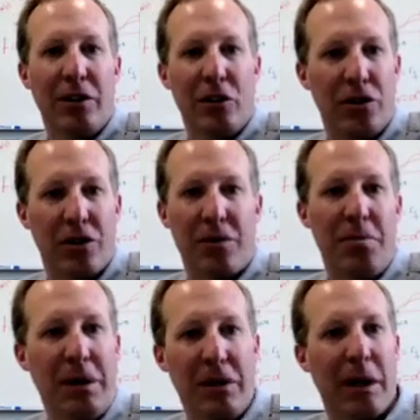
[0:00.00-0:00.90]
you just
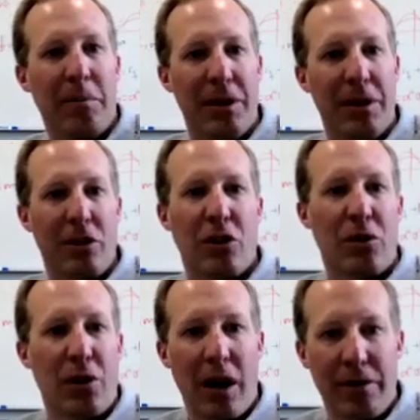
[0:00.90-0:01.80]
build up this
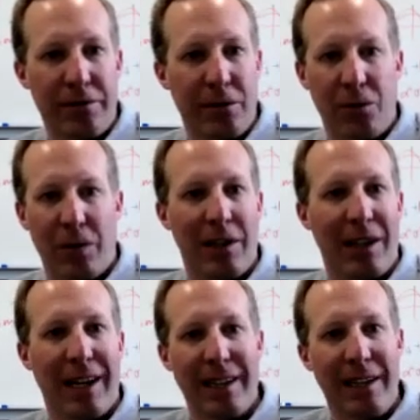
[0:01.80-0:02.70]
cruft where
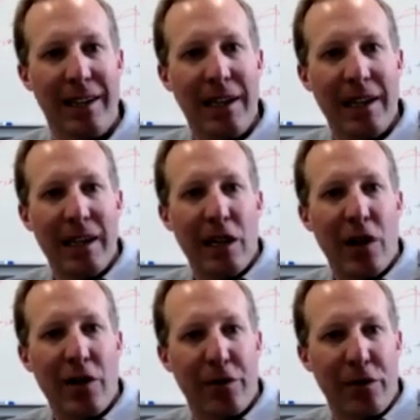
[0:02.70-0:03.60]
like
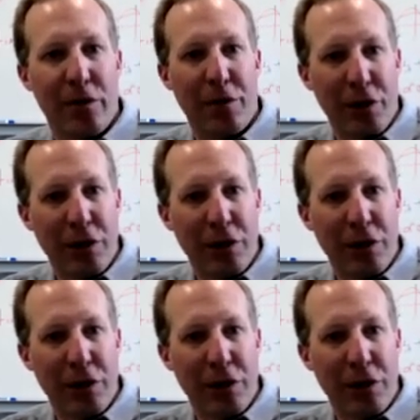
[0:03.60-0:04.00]
for